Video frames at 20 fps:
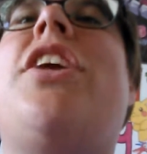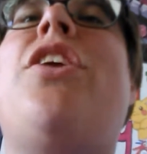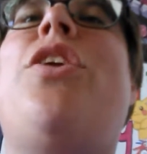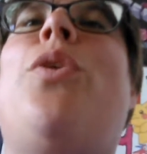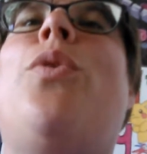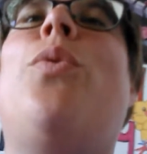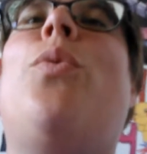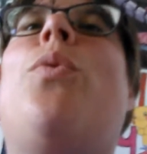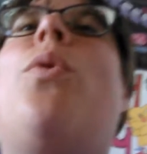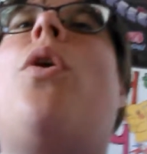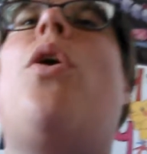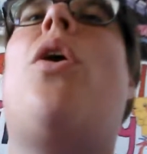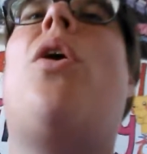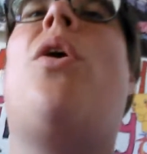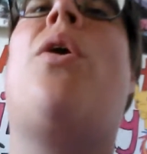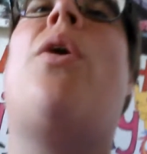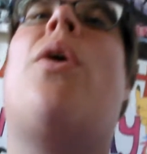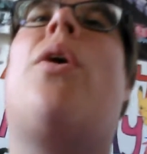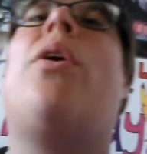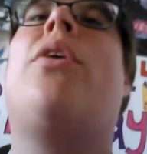that you
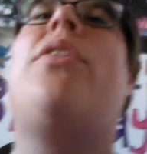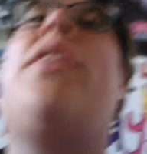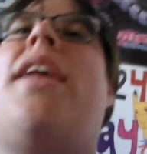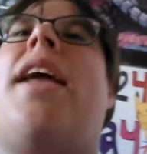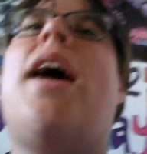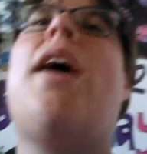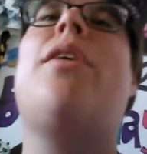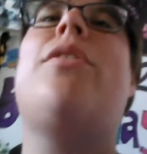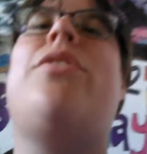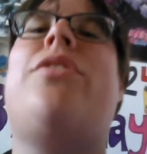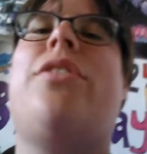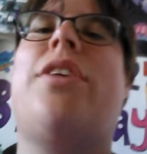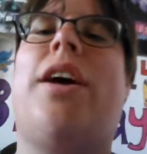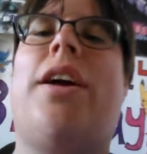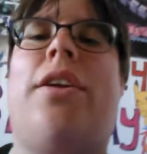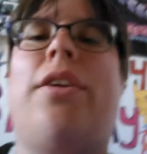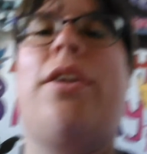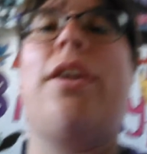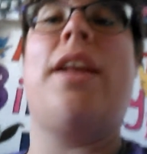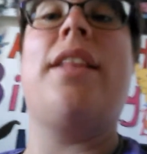are the
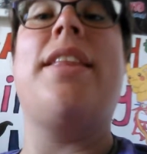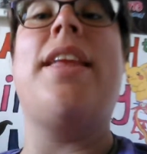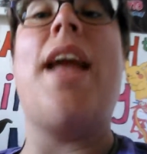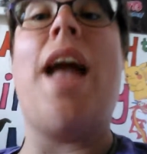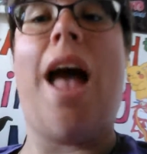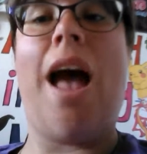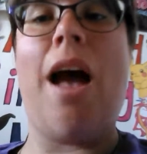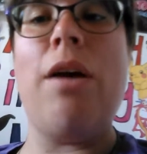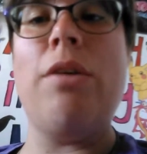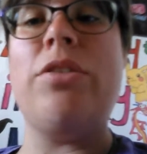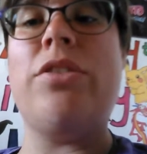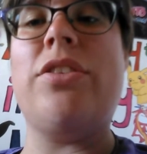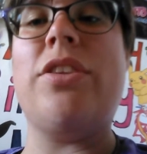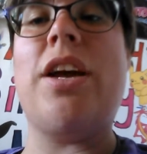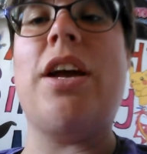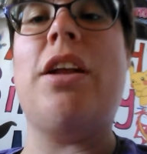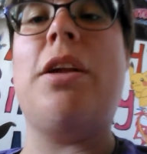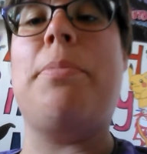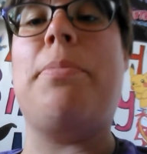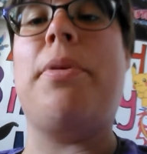outsider. And the
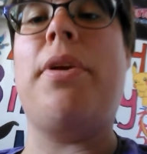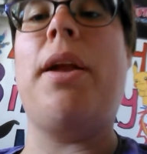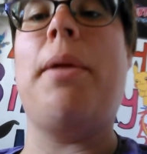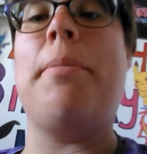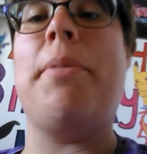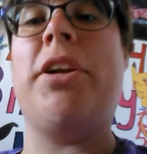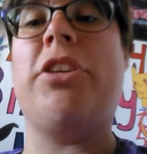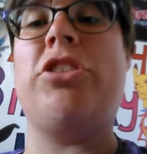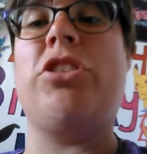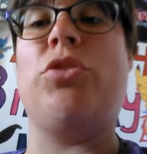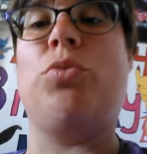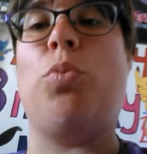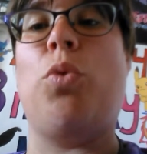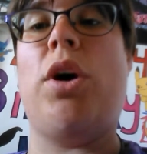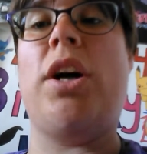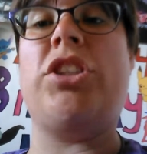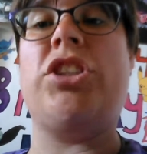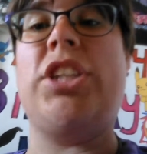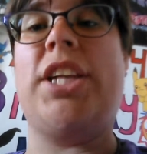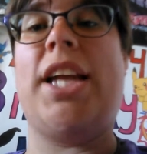outsider pretty much is
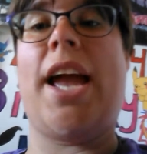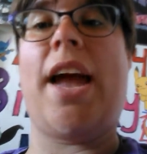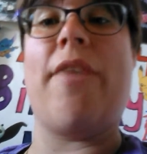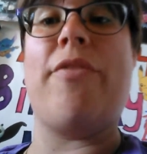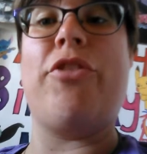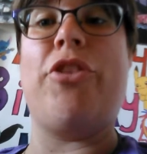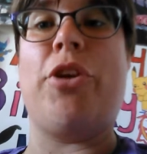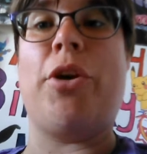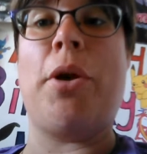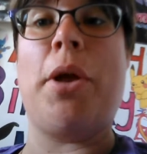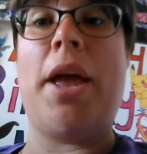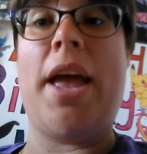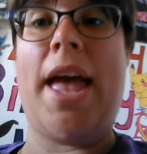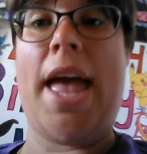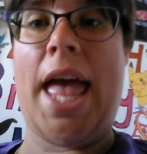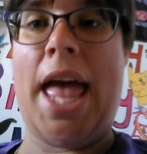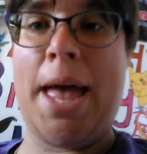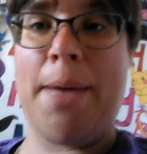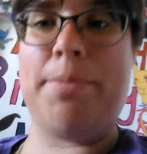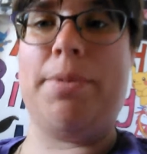watching after
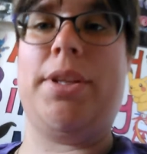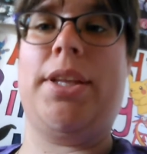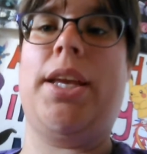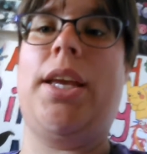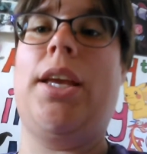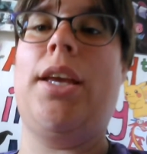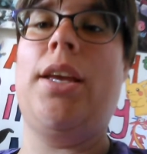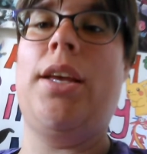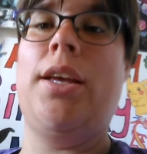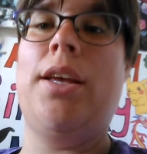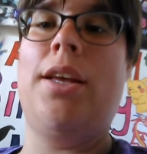Emily.